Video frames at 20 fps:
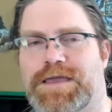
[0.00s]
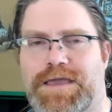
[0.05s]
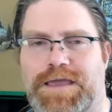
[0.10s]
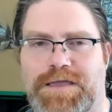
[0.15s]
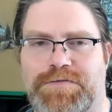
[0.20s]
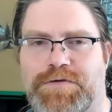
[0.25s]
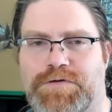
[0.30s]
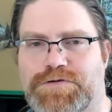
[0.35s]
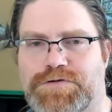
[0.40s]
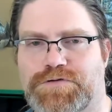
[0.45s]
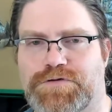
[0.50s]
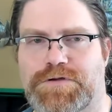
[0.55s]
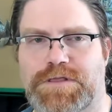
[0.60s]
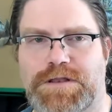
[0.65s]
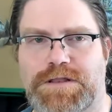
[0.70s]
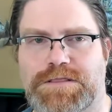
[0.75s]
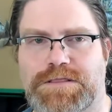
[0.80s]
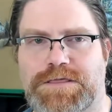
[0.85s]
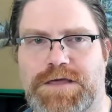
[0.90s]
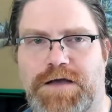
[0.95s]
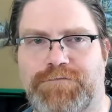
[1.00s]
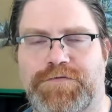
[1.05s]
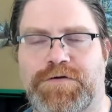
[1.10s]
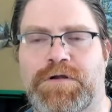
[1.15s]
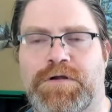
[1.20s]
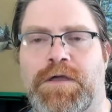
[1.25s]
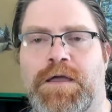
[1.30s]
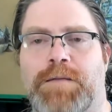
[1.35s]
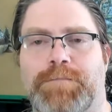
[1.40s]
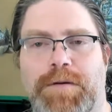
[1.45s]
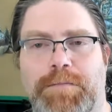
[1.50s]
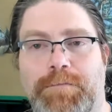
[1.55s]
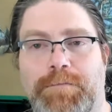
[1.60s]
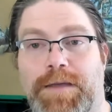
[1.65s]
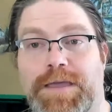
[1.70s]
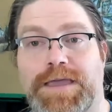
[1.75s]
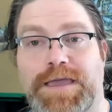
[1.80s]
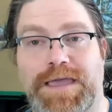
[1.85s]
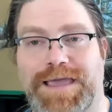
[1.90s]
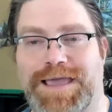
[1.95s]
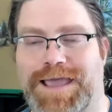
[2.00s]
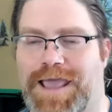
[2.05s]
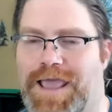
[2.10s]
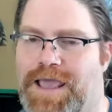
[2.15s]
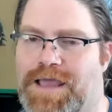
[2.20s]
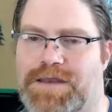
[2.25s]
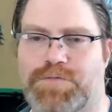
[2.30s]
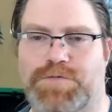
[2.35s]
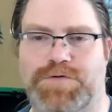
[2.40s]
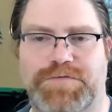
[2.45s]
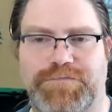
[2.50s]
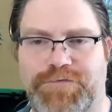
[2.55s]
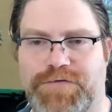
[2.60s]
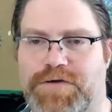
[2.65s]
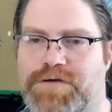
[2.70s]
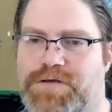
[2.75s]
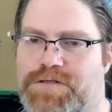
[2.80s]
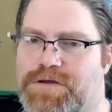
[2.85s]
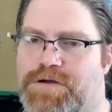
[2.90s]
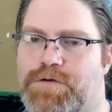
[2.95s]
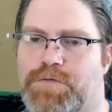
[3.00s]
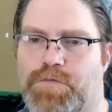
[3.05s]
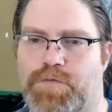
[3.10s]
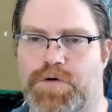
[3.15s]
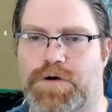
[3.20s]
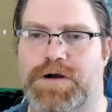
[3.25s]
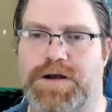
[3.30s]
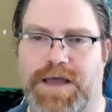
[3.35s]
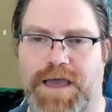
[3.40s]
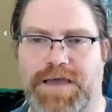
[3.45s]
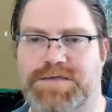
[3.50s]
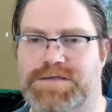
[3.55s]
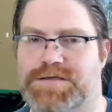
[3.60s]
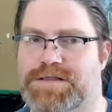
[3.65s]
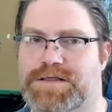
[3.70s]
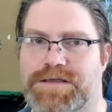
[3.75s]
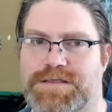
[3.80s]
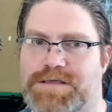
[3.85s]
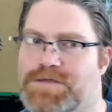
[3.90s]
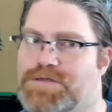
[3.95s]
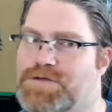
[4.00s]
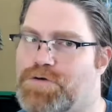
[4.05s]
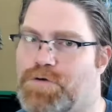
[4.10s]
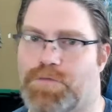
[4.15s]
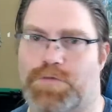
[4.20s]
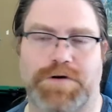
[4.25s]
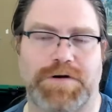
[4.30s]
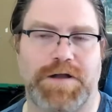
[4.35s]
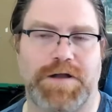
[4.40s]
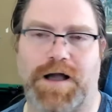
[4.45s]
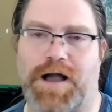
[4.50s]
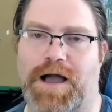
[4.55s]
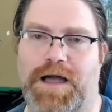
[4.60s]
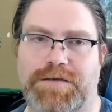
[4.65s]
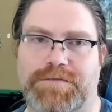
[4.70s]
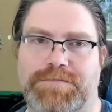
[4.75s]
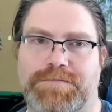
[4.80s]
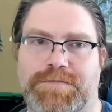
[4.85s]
and those were a little tougher. But making it in, it was very clear we're going to escalate this or we're not.